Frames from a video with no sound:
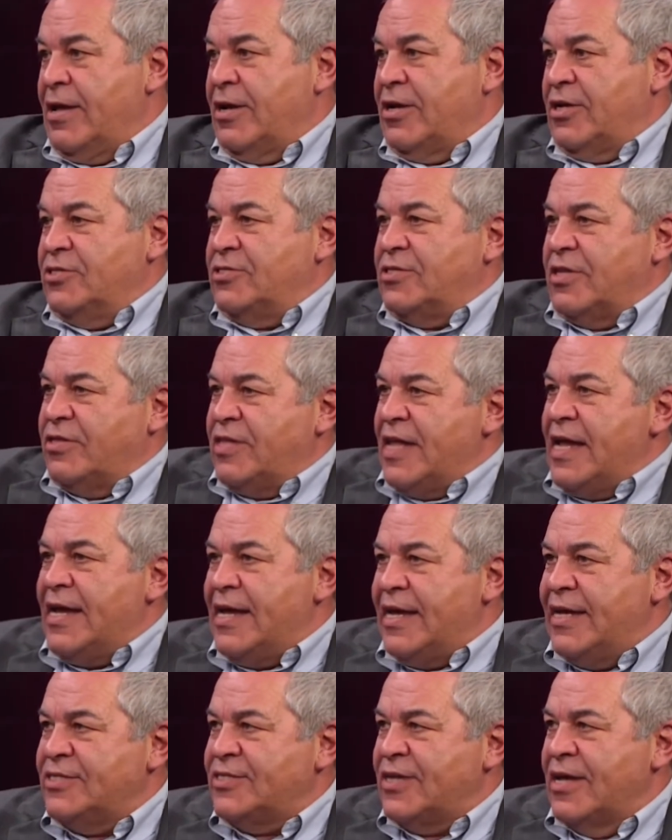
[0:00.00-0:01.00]
Because the thing
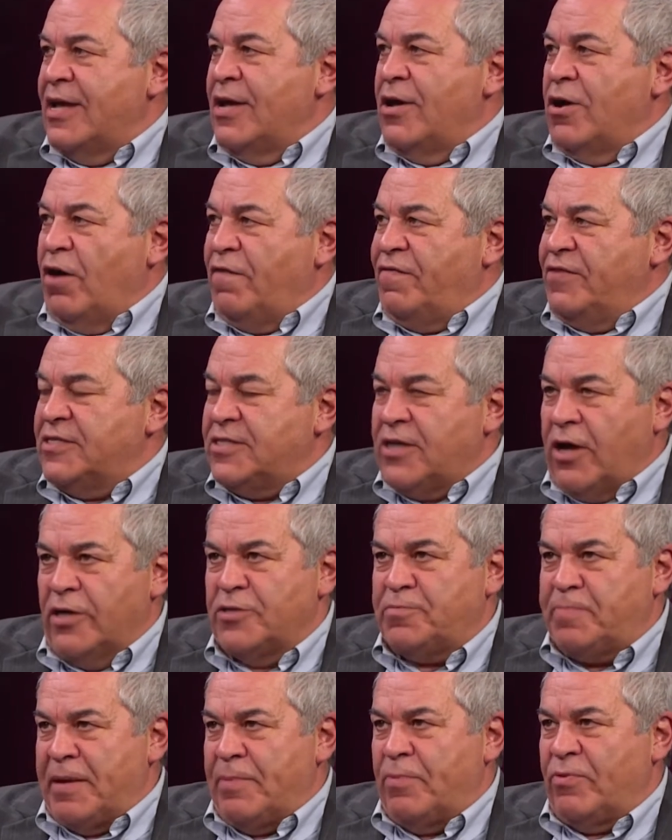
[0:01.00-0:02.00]
is, oftentimes
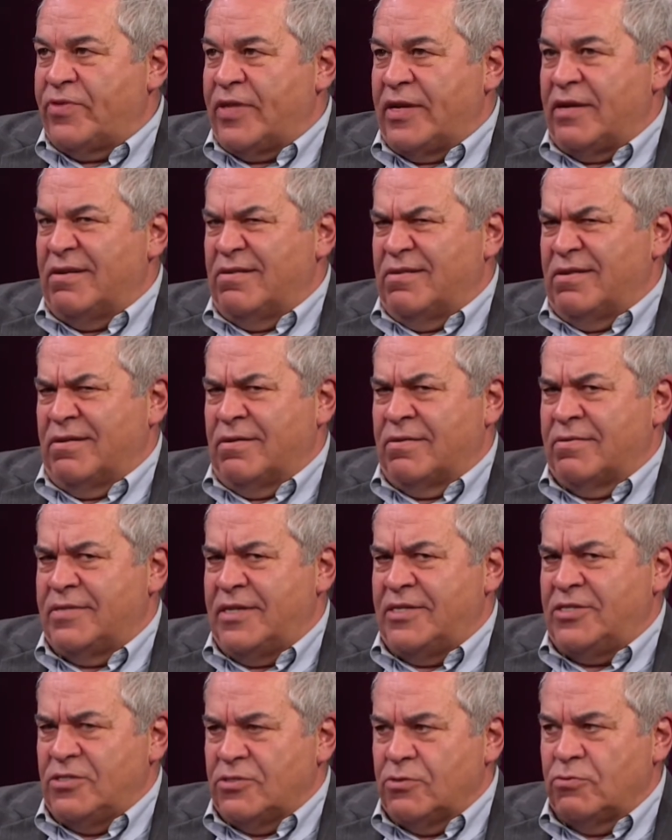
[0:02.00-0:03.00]
people think, oh,
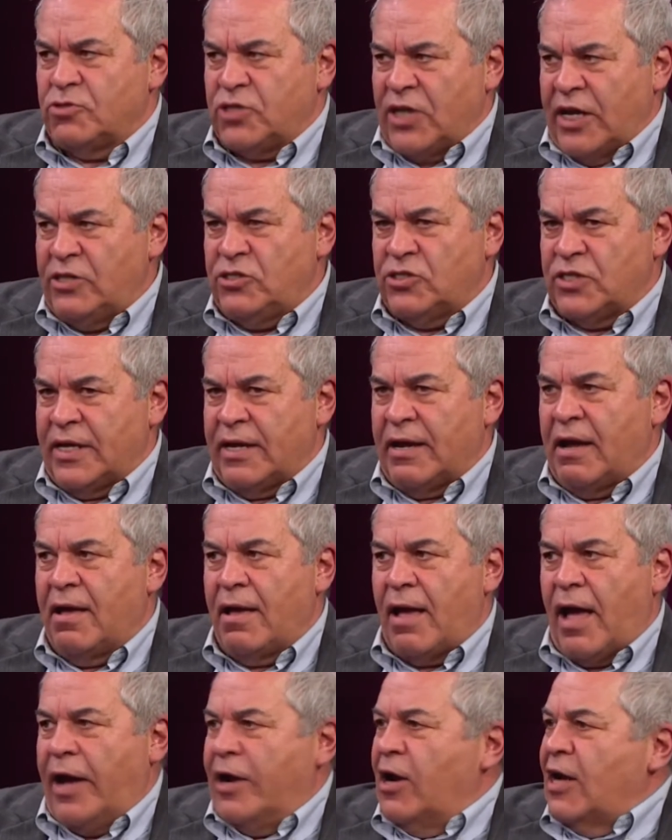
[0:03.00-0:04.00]
this is all changing,
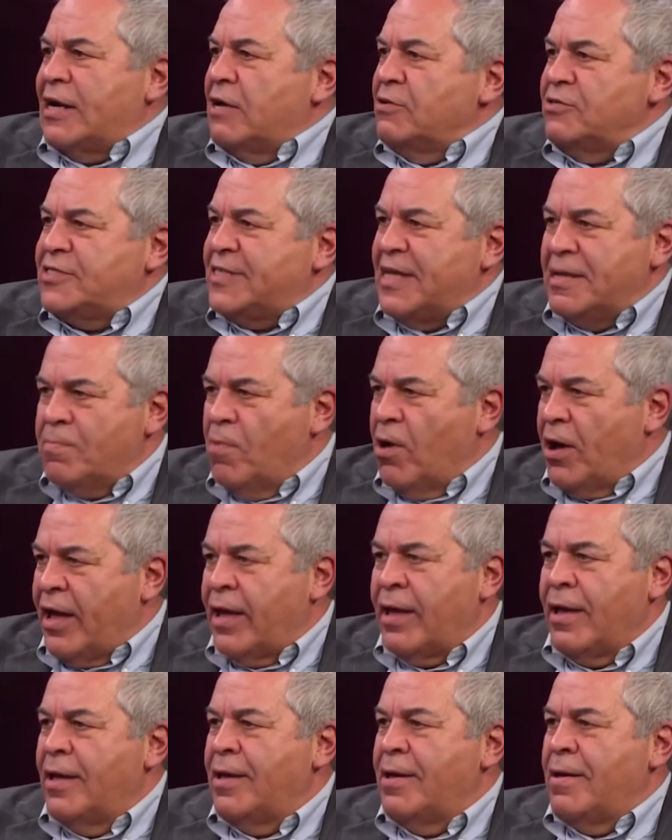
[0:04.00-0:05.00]
and I don't
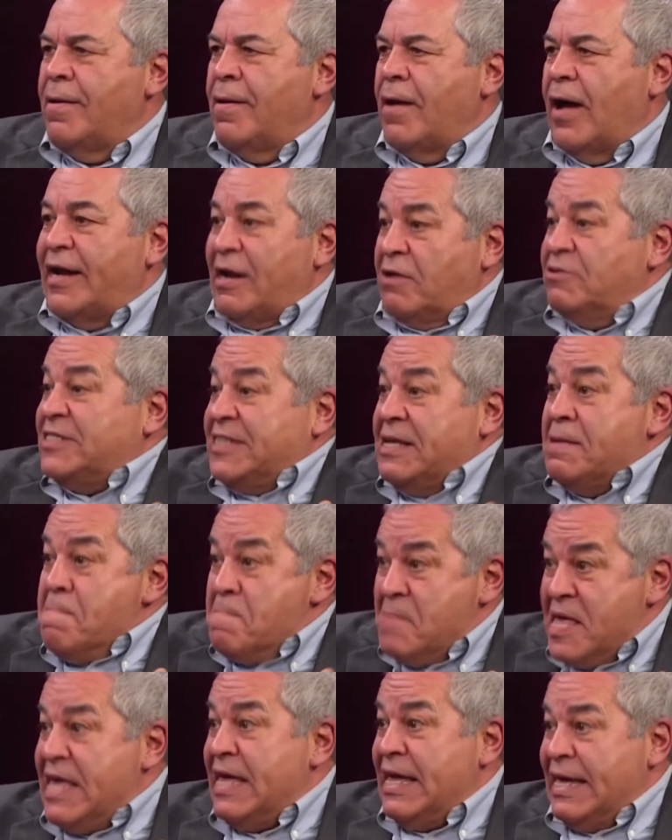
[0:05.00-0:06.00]
see
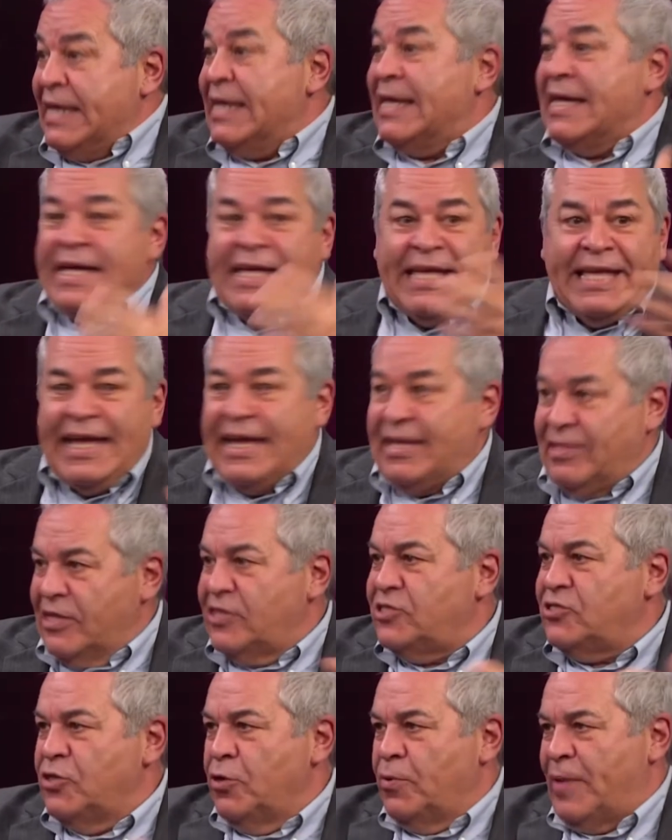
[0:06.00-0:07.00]
me in
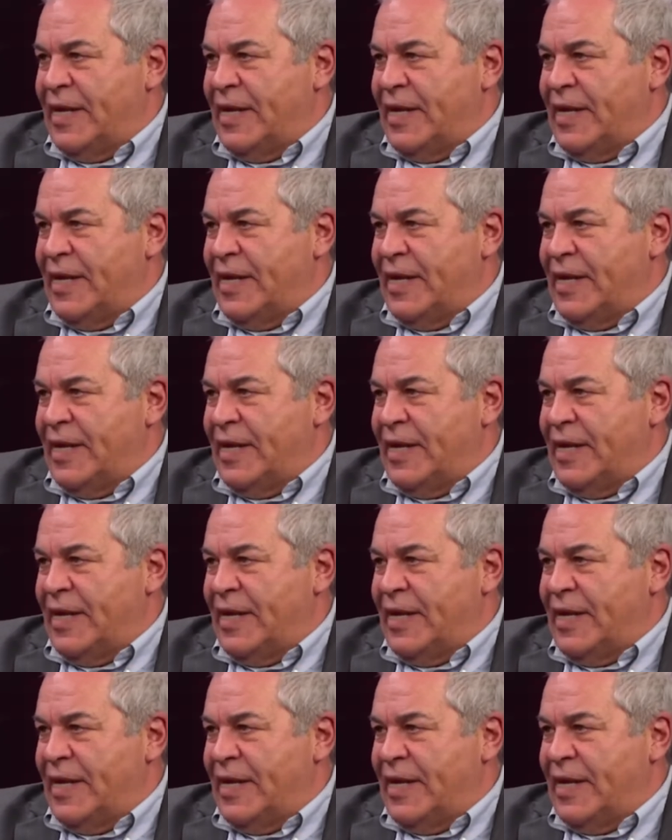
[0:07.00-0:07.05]
this new